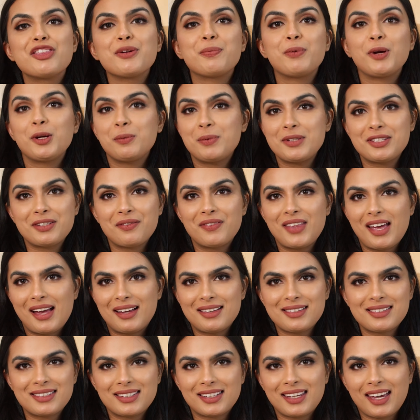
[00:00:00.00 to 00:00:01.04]
The purpose of the
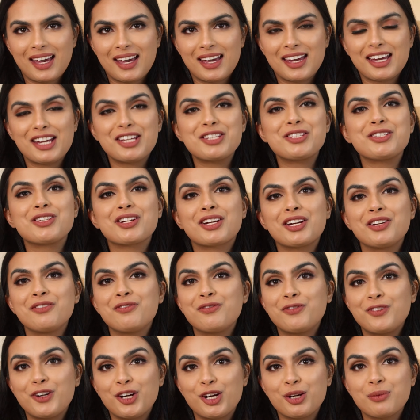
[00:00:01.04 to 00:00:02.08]
LCA is to
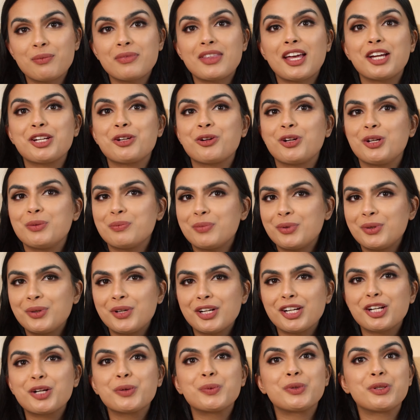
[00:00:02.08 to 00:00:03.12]
confirm that your
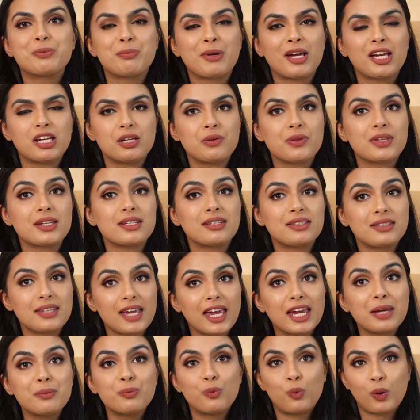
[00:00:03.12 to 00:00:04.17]
employer will pay you the
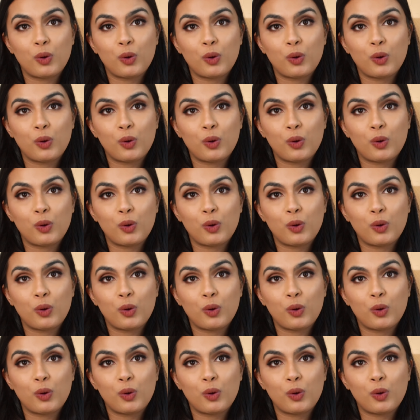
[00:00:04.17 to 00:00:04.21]
same